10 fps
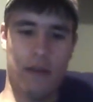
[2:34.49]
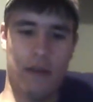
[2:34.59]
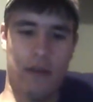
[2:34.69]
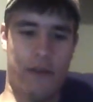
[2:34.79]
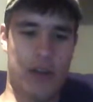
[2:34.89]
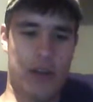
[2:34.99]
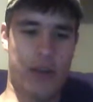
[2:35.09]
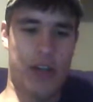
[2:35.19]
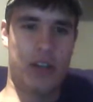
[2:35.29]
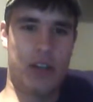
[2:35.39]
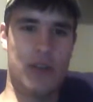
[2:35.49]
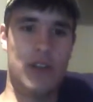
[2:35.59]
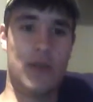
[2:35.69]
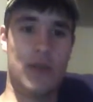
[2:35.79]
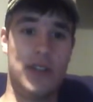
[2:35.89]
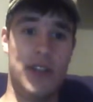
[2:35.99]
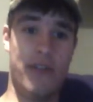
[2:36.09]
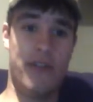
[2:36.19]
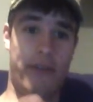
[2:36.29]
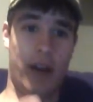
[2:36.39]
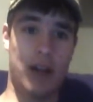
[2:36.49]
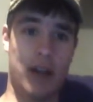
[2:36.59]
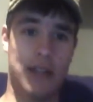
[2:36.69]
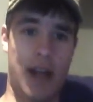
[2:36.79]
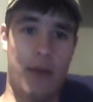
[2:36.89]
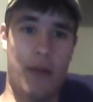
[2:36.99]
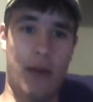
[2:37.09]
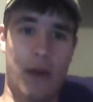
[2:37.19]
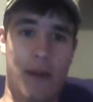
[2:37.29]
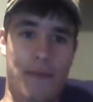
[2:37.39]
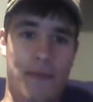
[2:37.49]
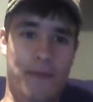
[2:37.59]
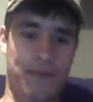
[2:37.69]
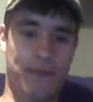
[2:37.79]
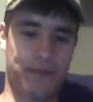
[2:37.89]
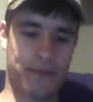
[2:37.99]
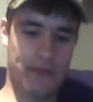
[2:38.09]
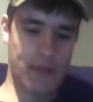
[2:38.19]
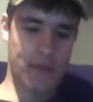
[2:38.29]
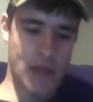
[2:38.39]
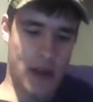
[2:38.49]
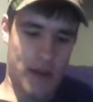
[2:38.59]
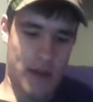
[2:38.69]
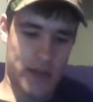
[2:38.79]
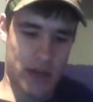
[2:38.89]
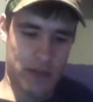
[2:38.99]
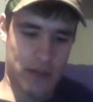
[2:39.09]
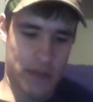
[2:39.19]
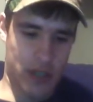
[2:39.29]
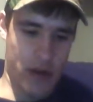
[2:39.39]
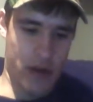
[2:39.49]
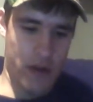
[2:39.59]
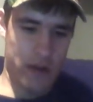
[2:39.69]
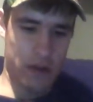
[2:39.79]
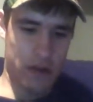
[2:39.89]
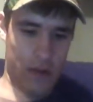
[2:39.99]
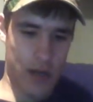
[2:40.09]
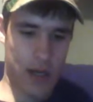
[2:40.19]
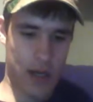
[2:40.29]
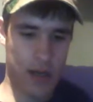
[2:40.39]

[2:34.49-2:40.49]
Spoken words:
The first way I showed you was the finger snapping way, and I'm just gonna show you this real quick.